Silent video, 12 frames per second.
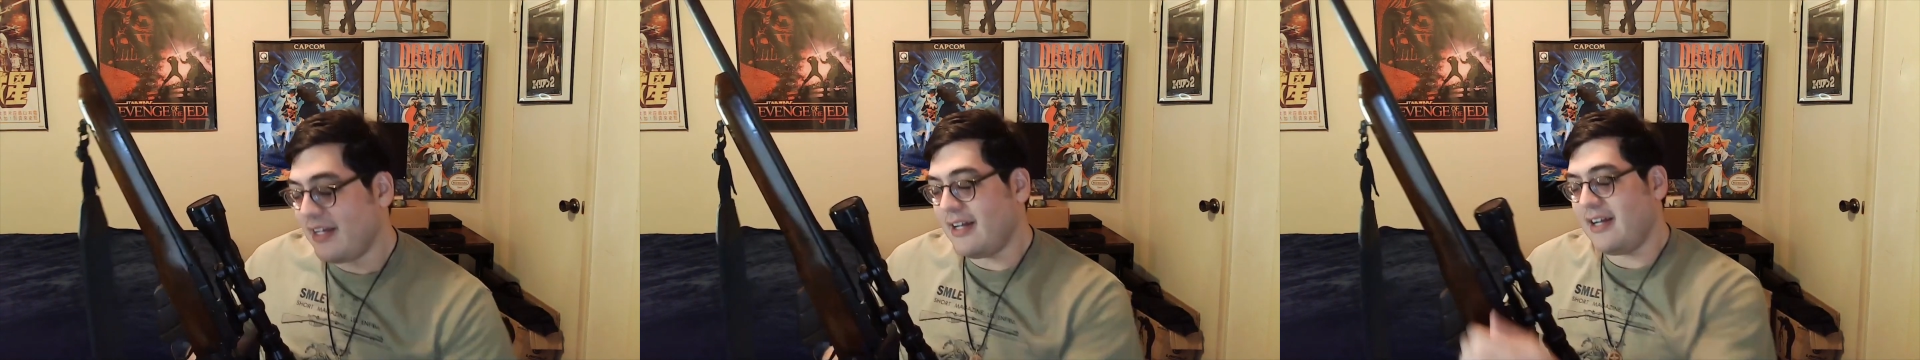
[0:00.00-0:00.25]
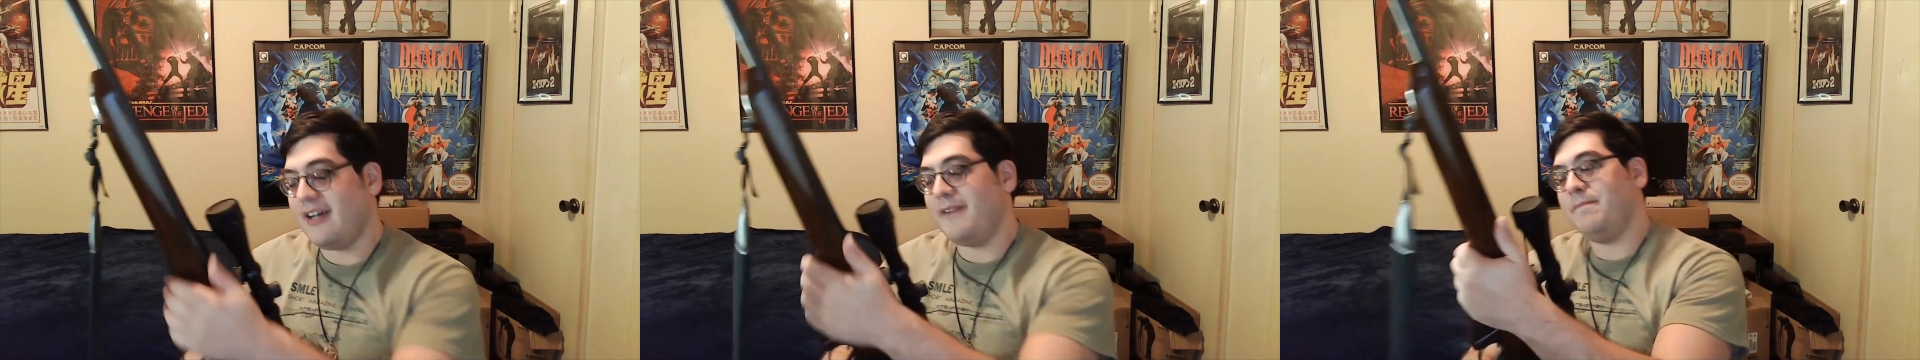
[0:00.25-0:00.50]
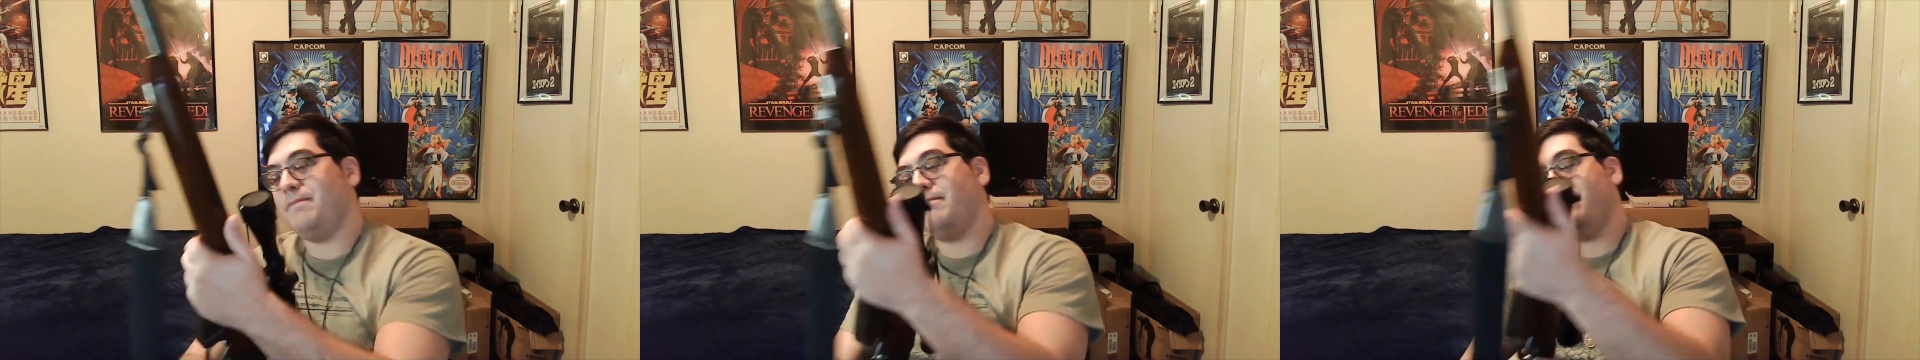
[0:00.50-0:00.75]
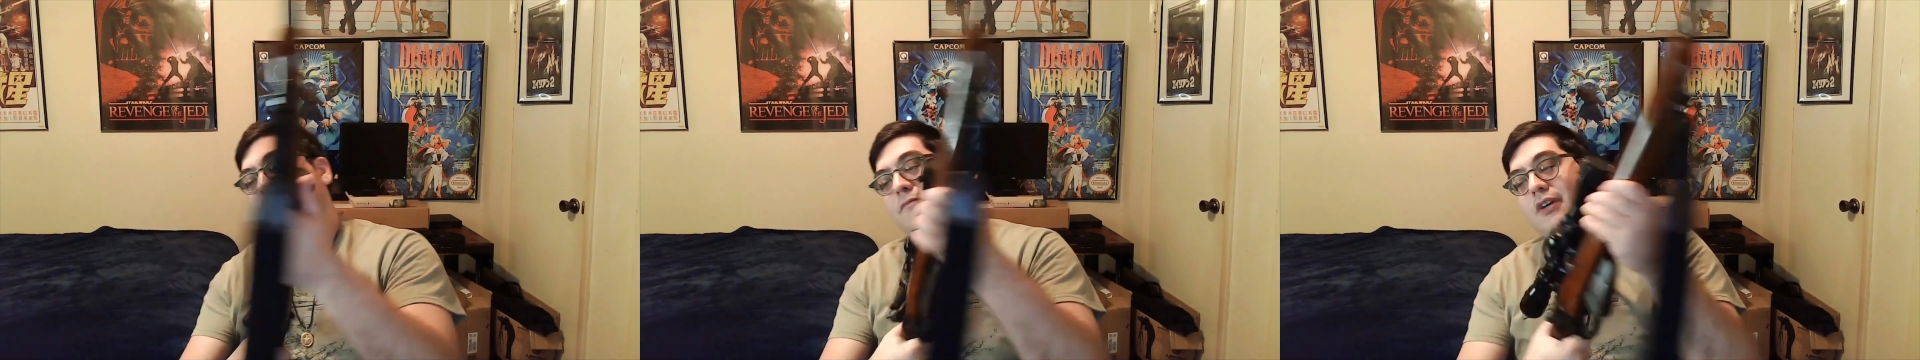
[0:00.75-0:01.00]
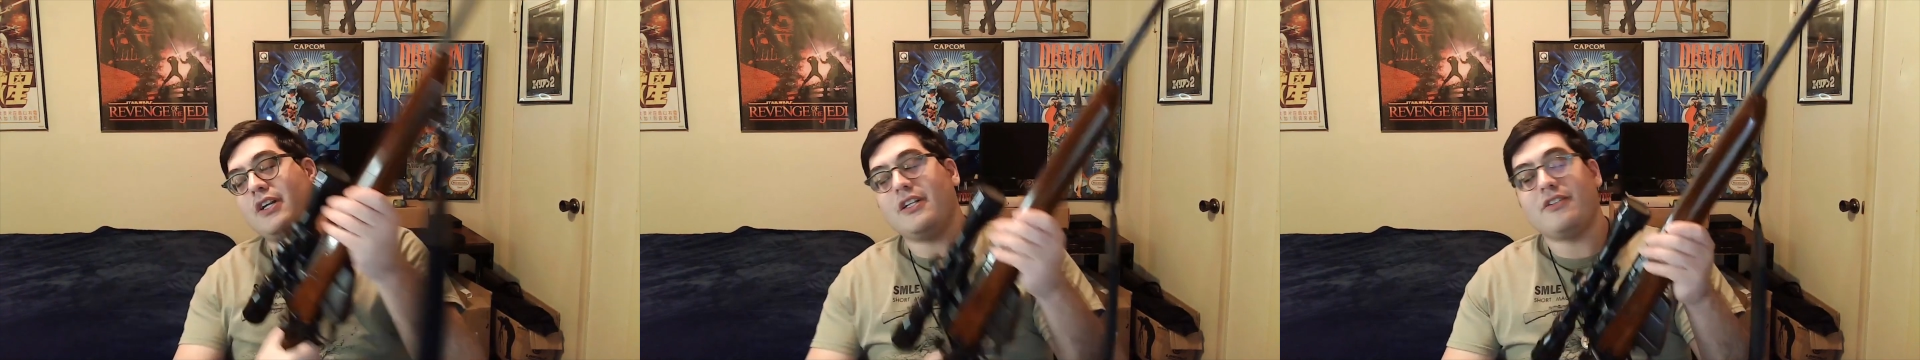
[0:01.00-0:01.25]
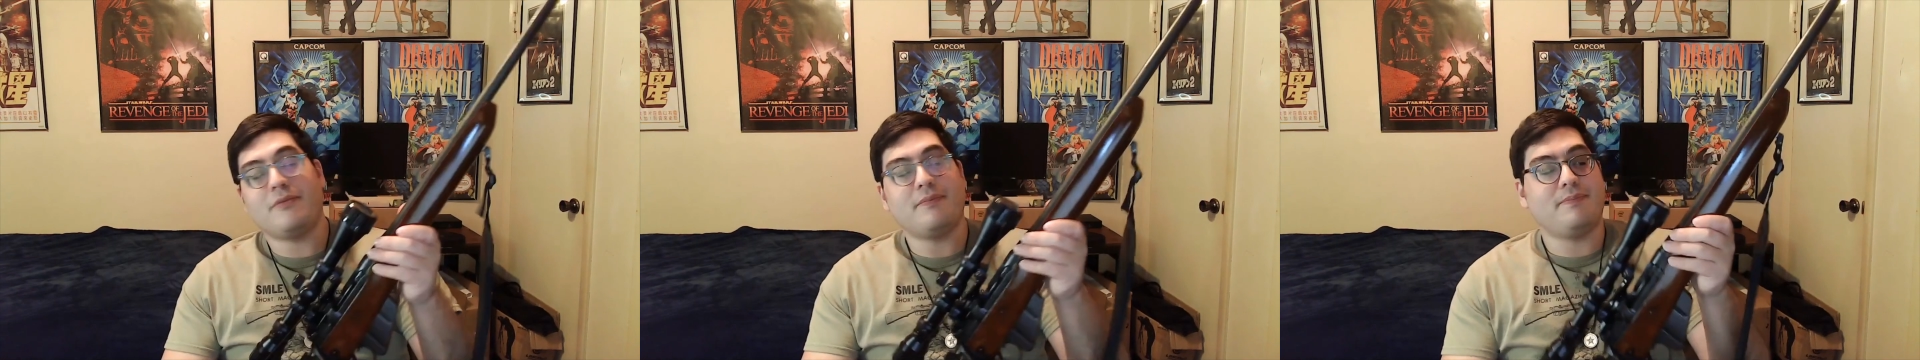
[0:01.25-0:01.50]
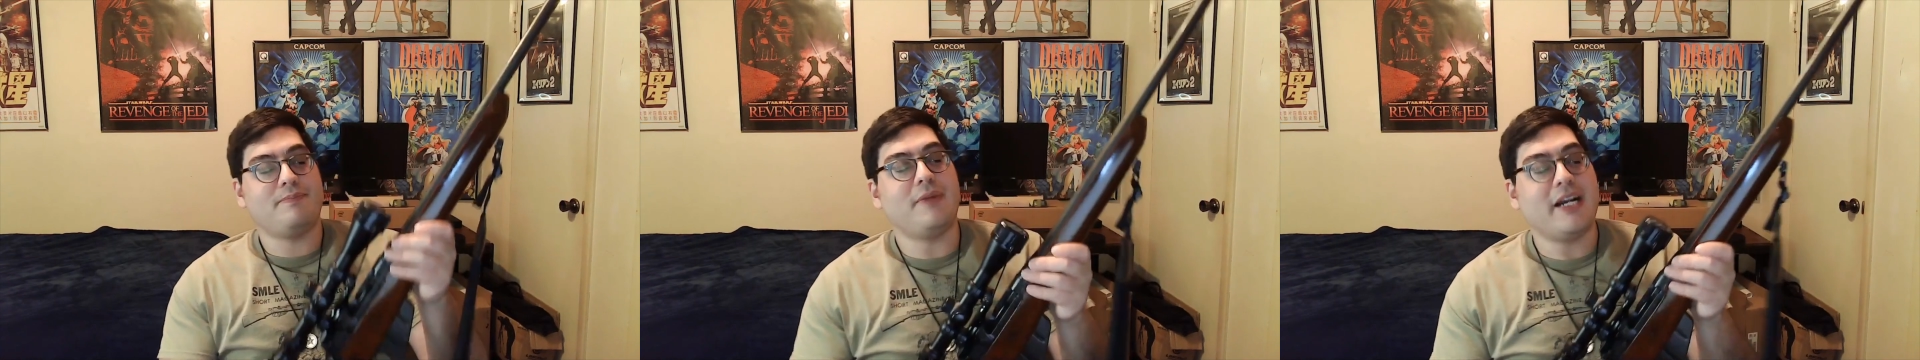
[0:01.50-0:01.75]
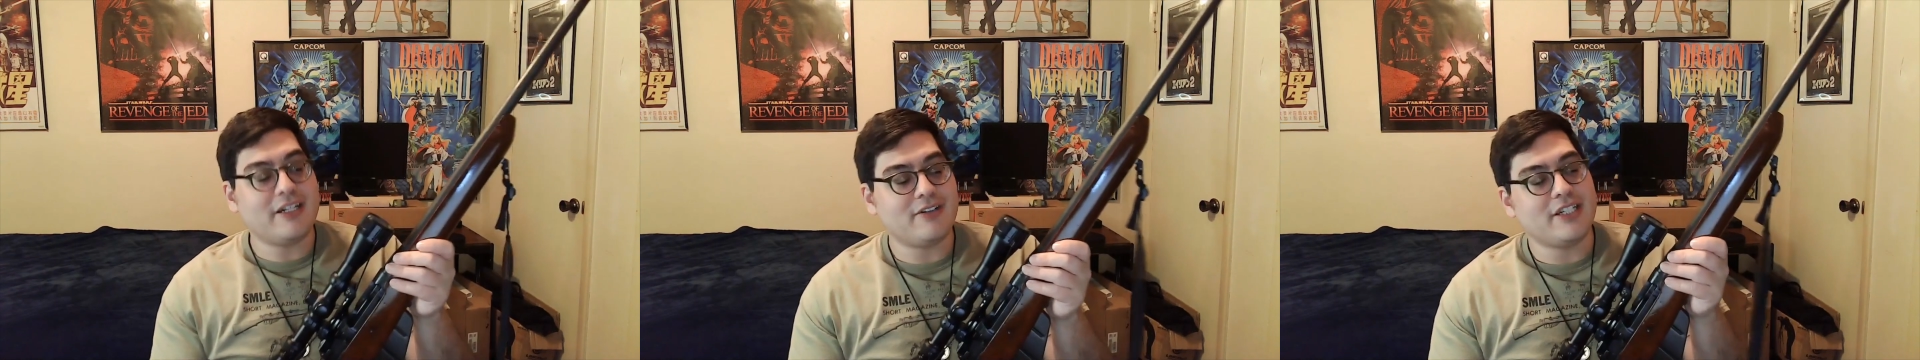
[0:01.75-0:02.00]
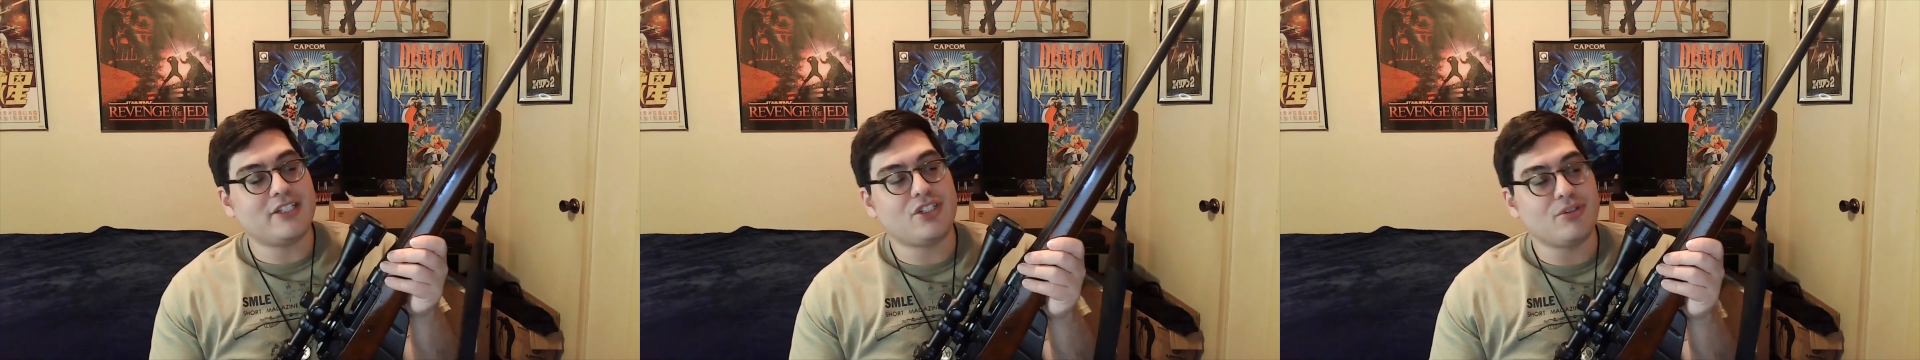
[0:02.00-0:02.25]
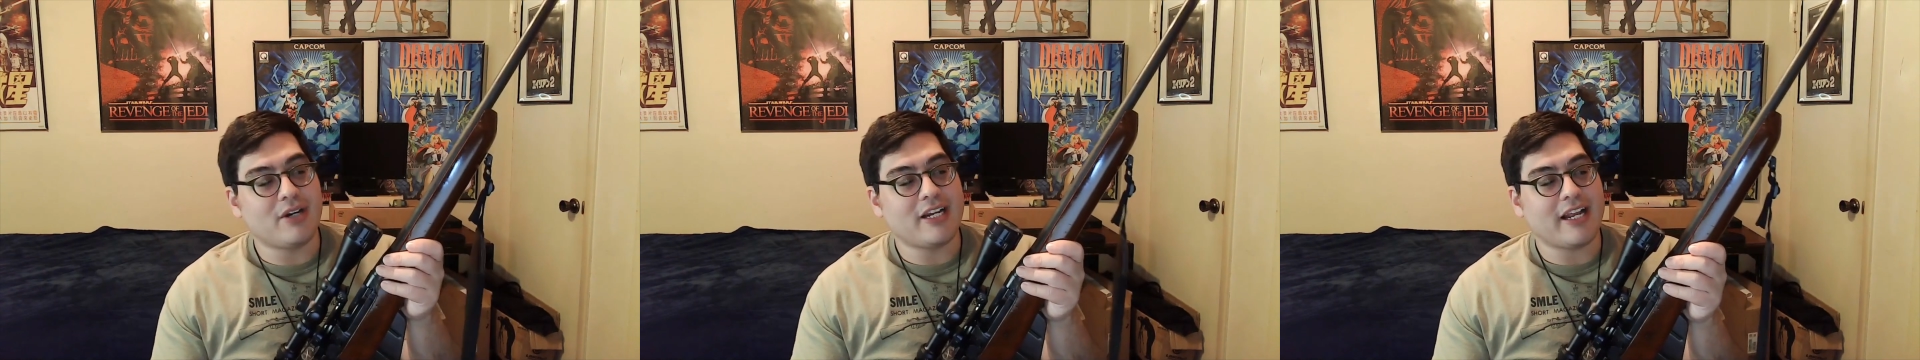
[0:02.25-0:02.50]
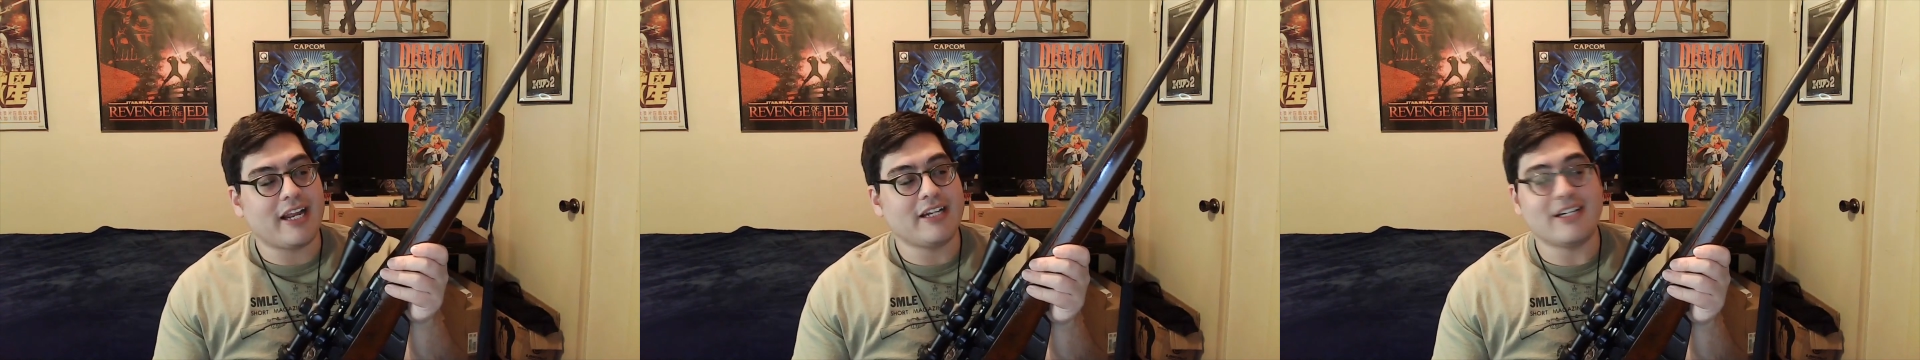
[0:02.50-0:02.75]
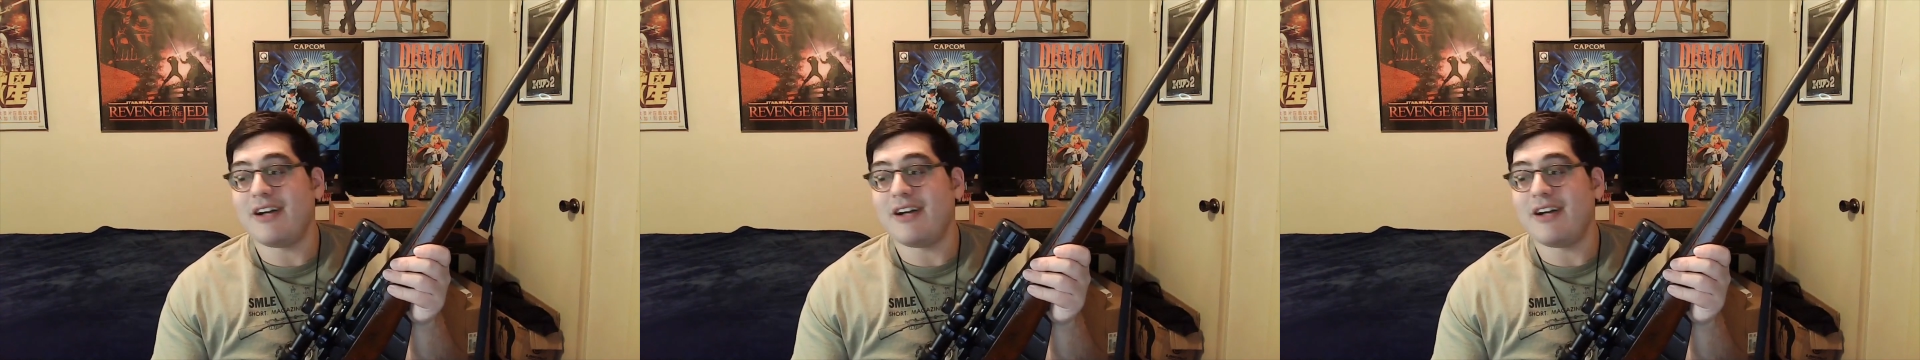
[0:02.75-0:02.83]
One other minor issue I had,